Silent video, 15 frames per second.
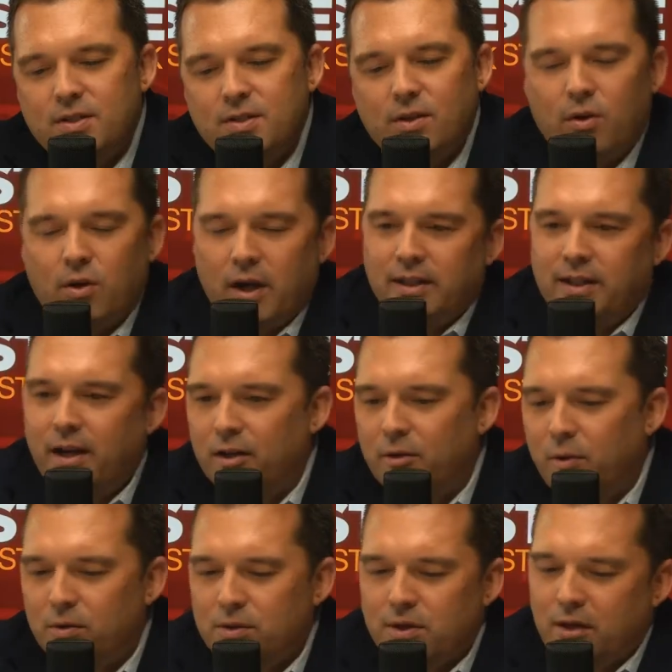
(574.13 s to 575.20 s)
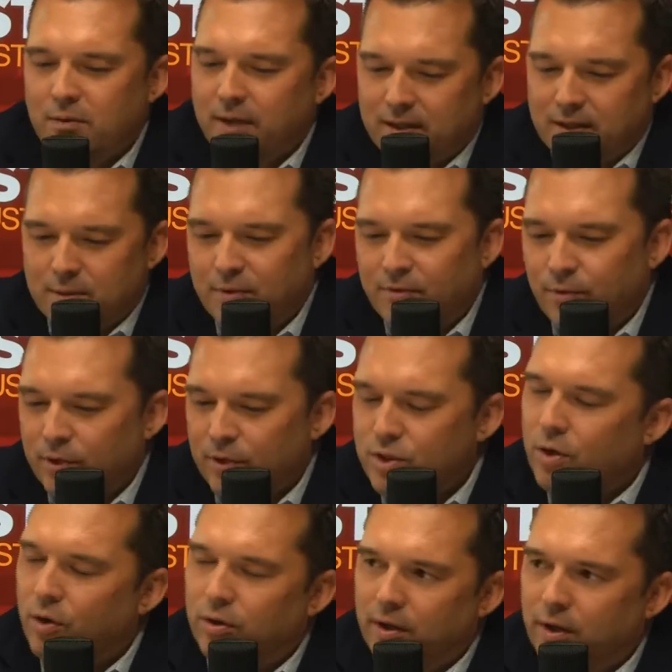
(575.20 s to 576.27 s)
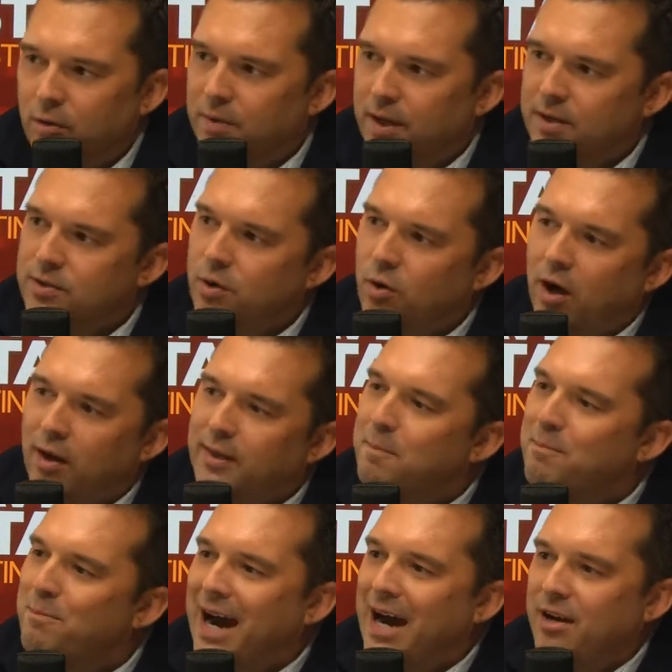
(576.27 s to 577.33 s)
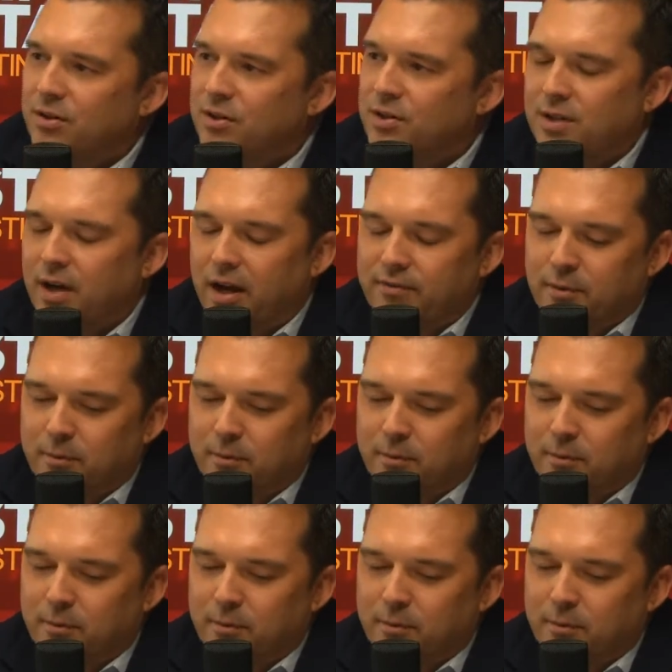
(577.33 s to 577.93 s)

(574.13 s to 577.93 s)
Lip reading: So, and Gary, we were talking about this before the show a little bit. So on the buyer side,